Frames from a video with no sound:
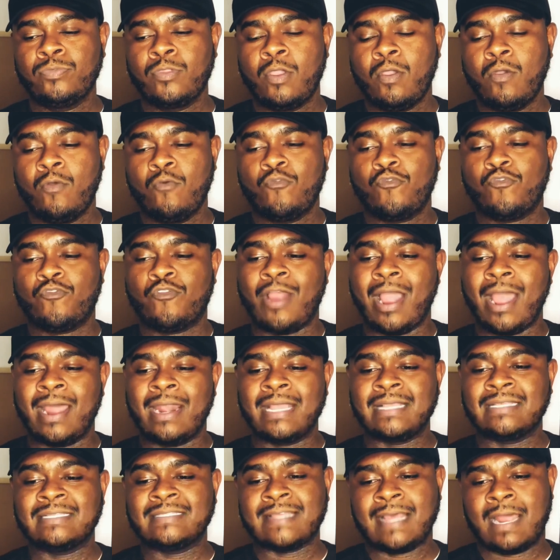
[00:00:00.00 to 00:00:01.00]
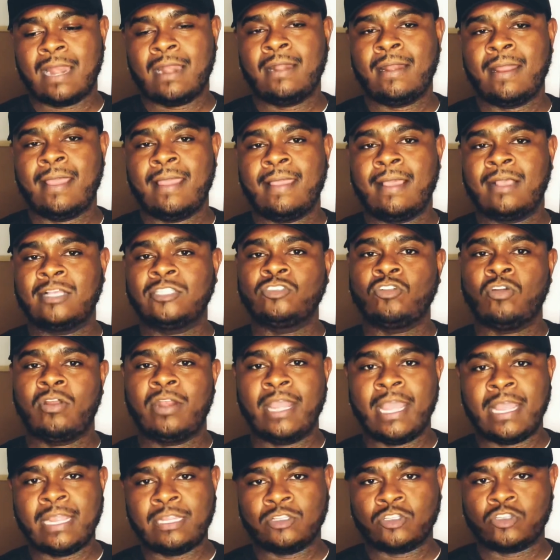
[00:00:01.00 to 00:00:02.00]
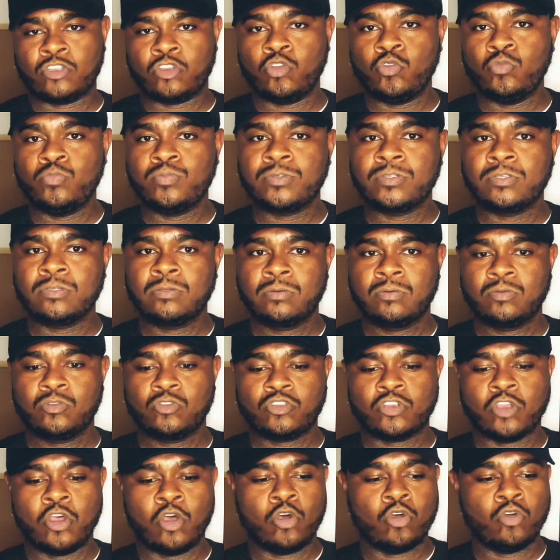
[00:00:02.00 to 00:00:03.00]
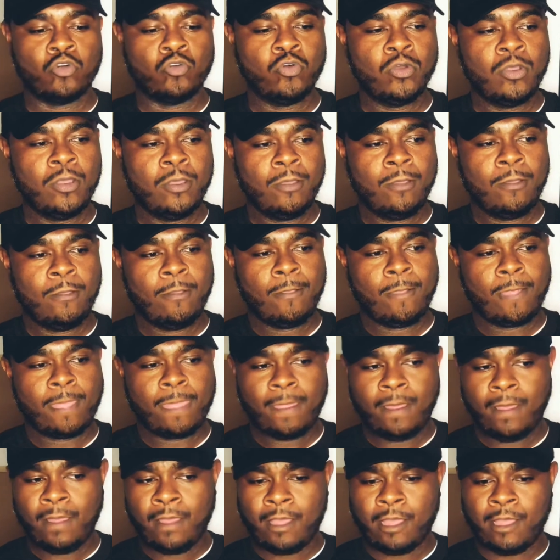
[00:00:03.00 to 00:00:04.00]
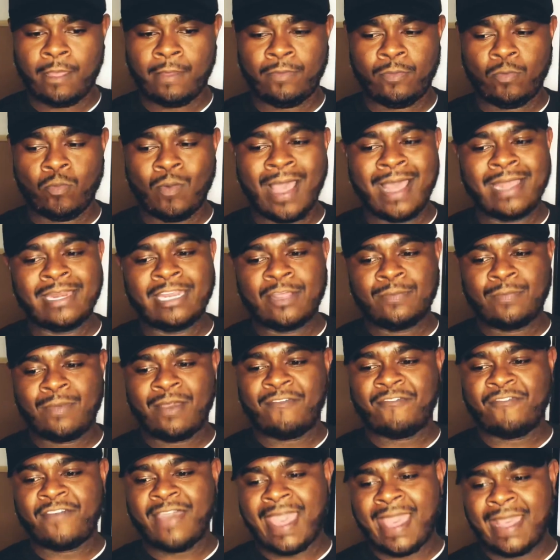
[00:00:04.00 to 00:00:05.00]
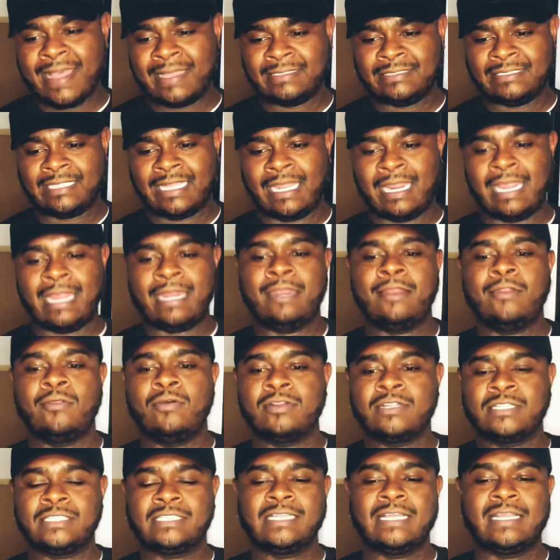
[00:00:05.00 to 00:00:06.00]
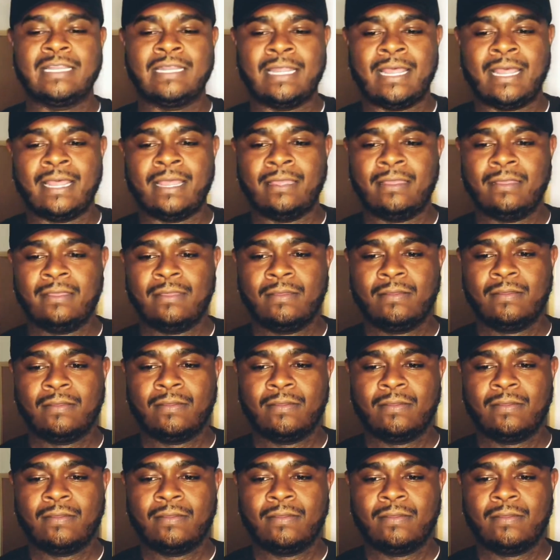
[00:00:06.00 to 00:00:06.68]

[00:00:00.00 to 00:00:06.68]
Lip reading: Friday, Saturday, I started eating soups. So the way I did my fast, it ended on a Sunday.